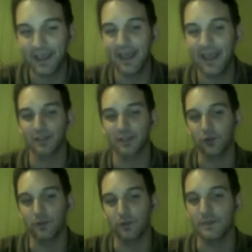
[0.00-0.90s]
has
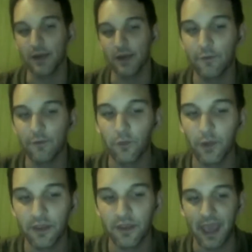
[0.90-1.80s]
adorned himself
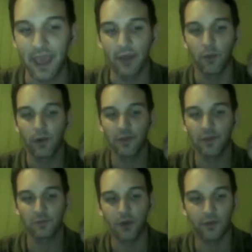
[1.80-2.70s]
with a
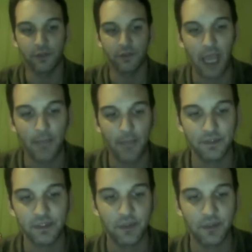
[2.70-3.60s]
Where's Waldo type
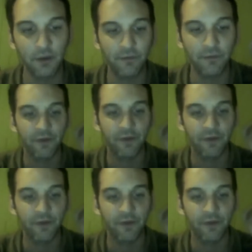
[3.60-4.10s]
scarf,